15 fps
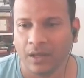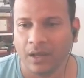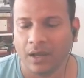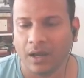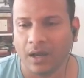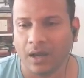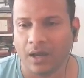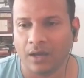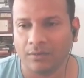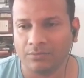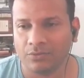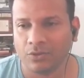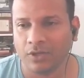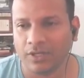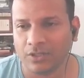
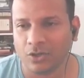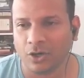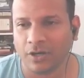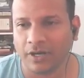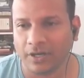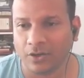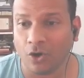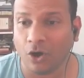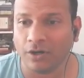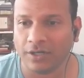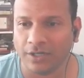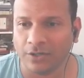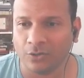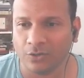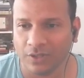So let's not get caught
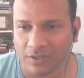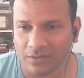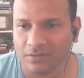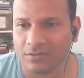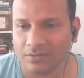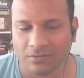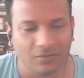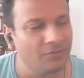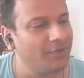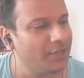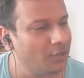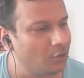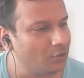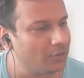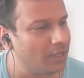into this. We
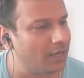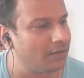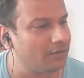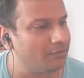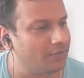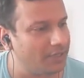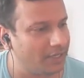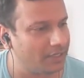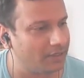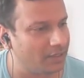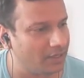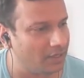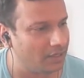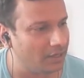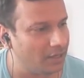know that we take the
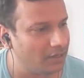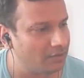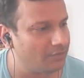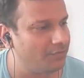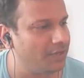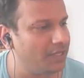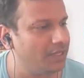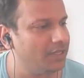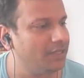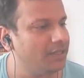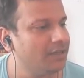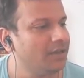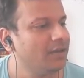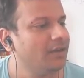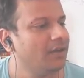color,
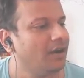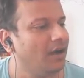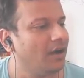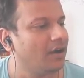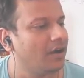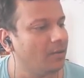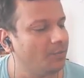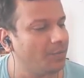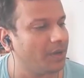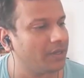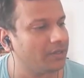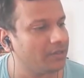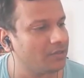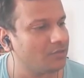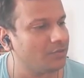we compare
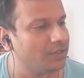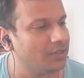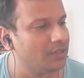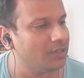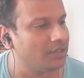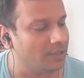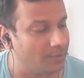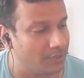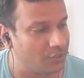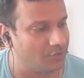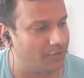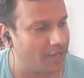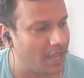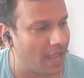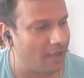this with the image
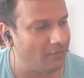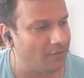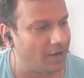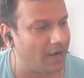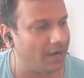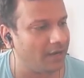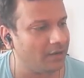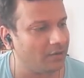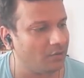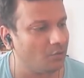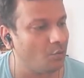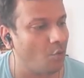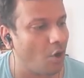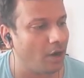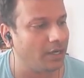we have, and
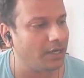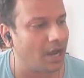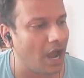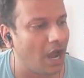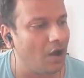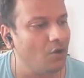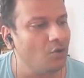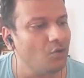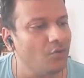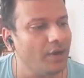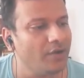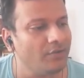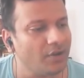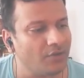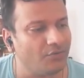
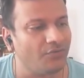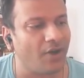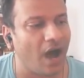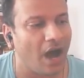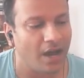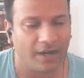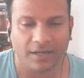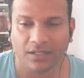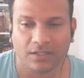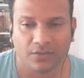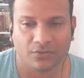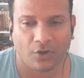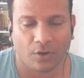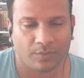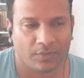however far it is
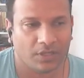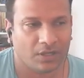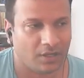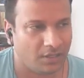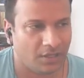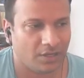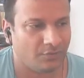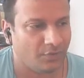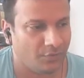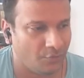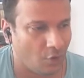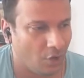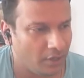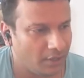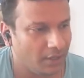from the color we
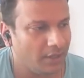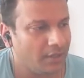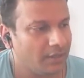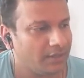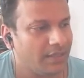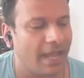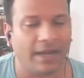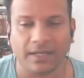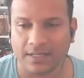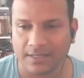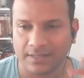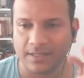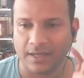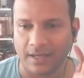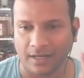want, that
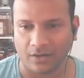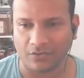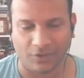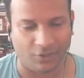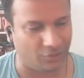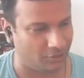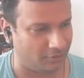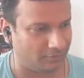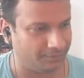is the error function.